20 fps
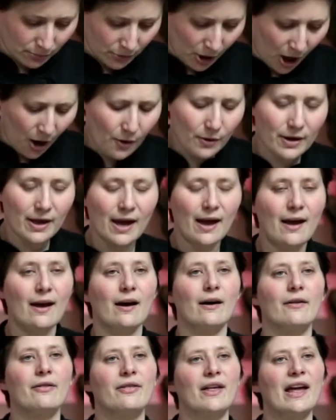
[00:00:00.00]
Oh,
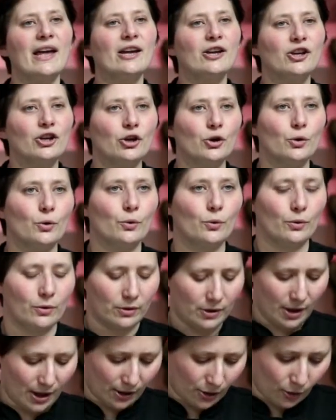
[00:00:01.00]
yeah. Thank you.
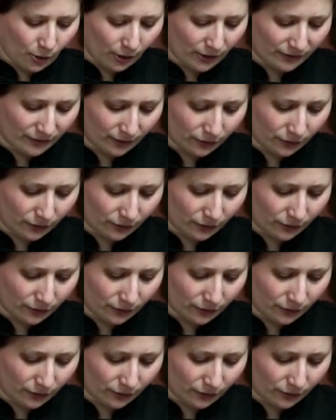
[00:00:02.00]
Yeah, of course.